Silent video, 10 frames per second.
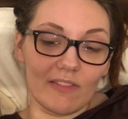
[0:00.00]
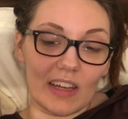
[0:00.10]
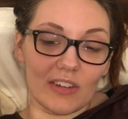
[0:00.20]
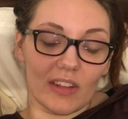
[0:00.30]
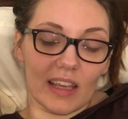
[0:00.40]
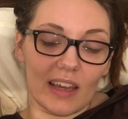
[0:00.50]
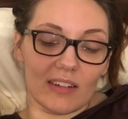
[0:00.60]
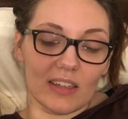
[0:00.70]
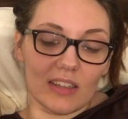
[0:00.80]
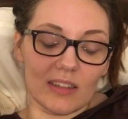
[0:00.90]
veg on the
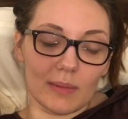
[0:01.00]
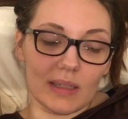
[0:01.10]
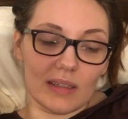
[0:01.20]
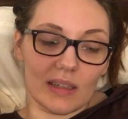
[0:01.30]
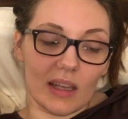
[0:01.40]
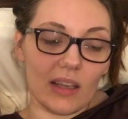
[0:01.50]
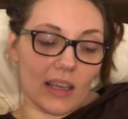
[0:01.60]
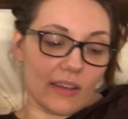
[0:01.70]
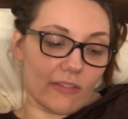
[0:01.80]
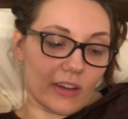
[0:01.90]
couch and do some knitting
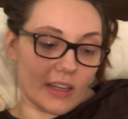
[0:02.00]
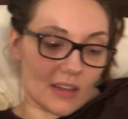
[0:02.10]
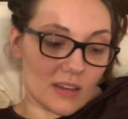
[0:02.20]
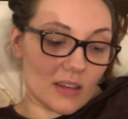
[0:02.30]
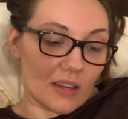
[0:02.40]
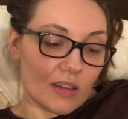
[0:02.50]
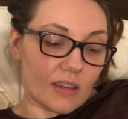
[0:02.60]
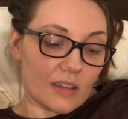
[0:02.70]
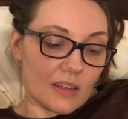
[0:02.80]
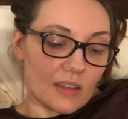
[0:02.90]
okay Frida
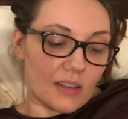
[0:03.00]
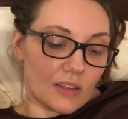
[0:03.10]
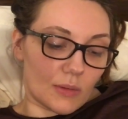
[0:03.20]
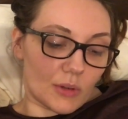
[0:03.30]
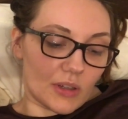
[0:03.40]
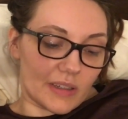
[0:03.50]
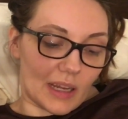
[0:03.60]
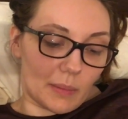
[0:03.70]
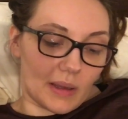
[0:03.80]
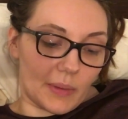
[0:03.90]
stop trying to
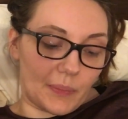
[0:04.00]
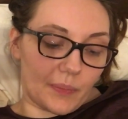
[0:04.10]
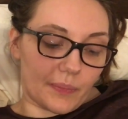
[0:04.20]
attack me